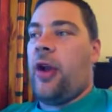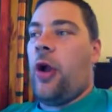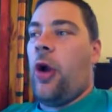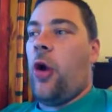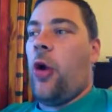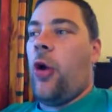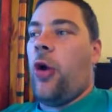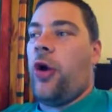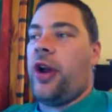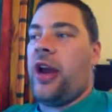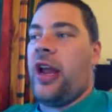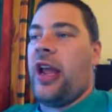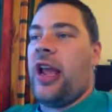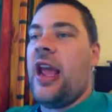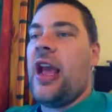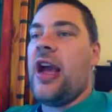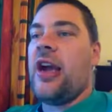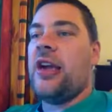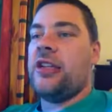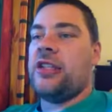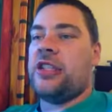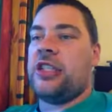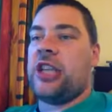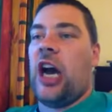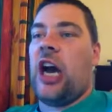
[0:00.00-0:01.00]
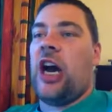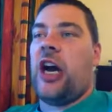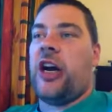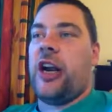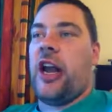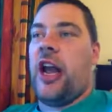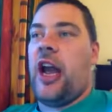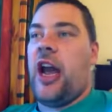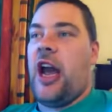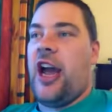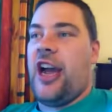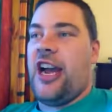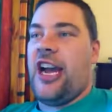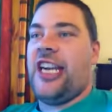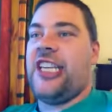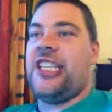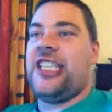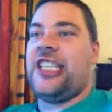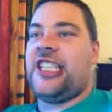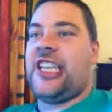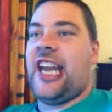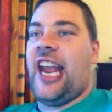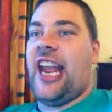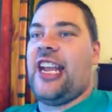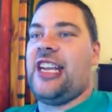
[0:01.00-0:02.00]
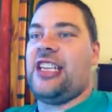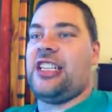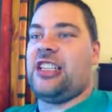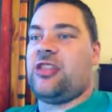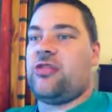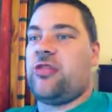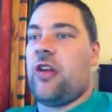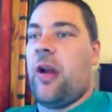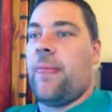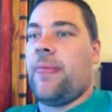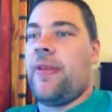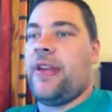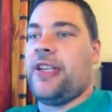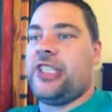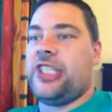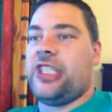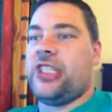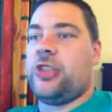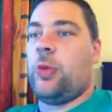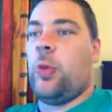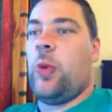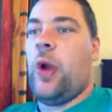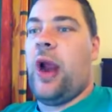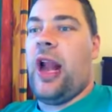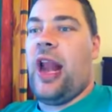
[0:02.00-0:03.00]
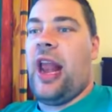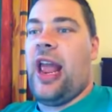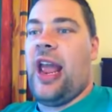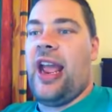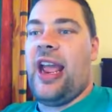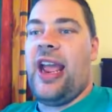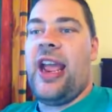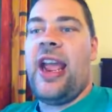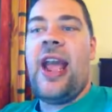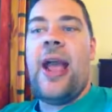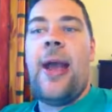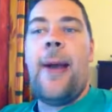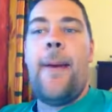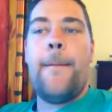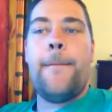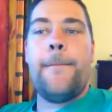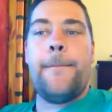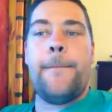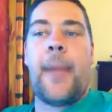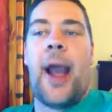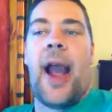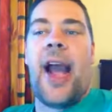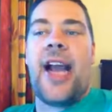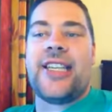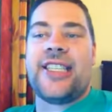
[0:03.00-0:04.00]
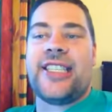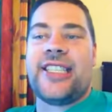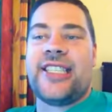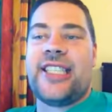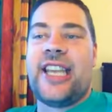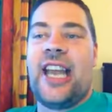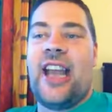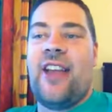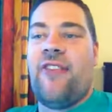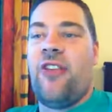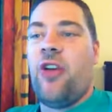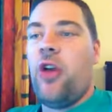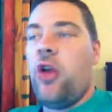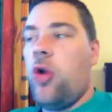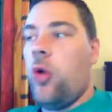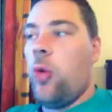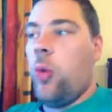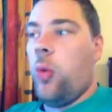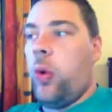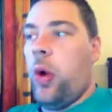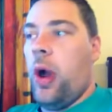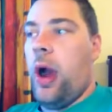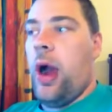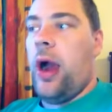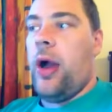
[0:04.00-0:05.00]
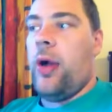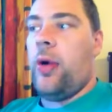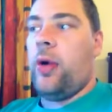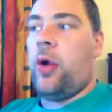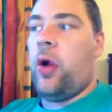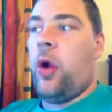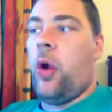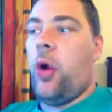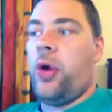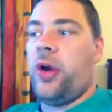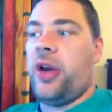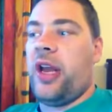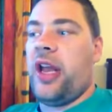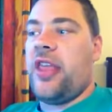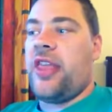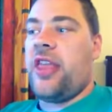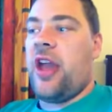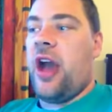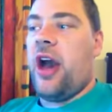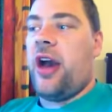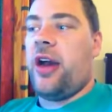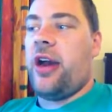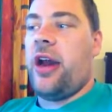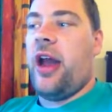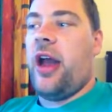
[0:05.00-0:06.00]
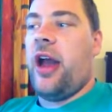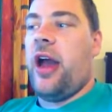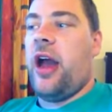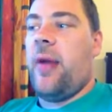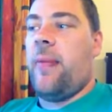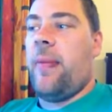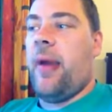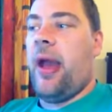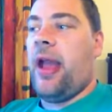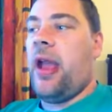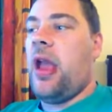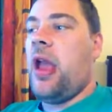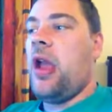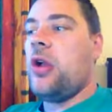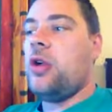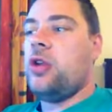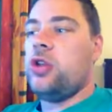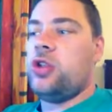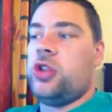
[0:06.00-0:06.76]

Courtney Danaher, and she is from the Swilly. Massive. Whoa, Courtney Danaher, mate.